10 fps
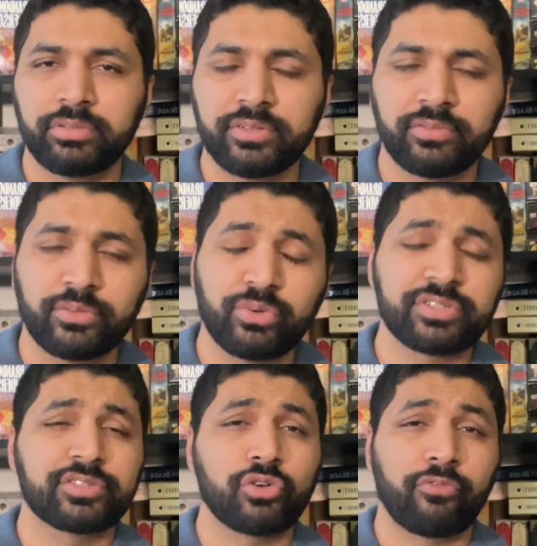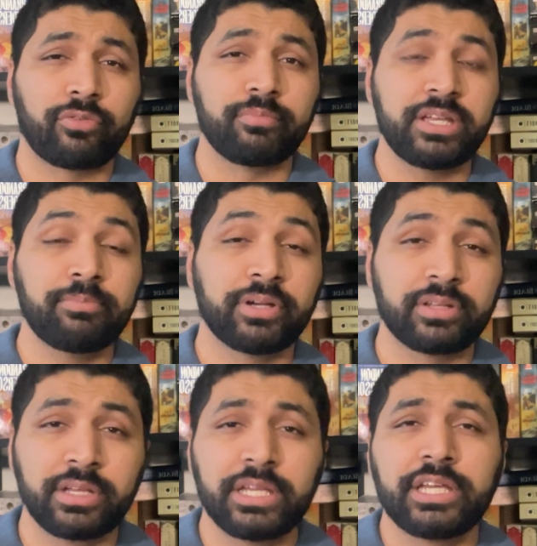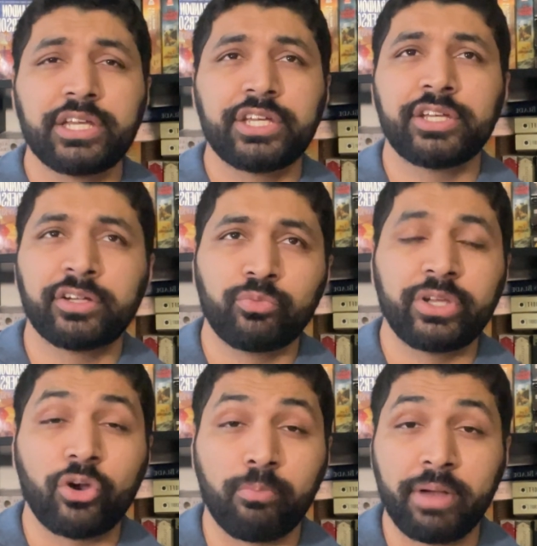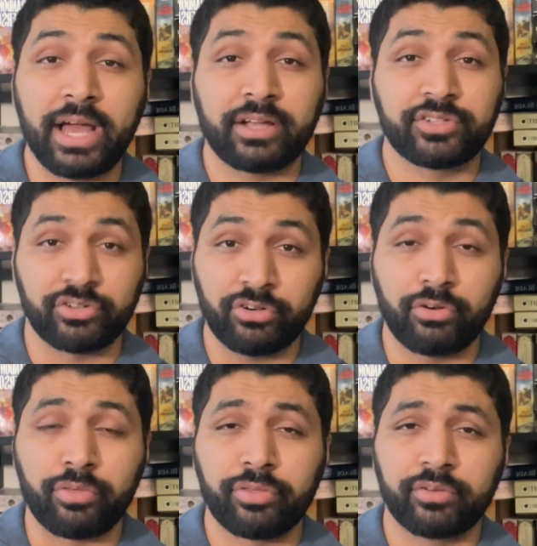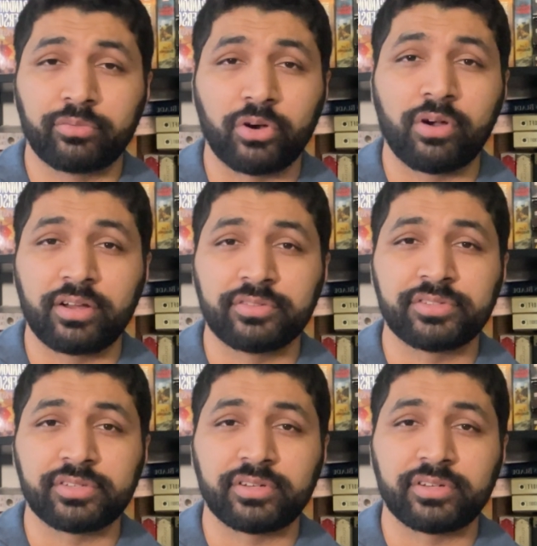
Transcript: It wasn't so for me, but here we go back to Earth, Rohan's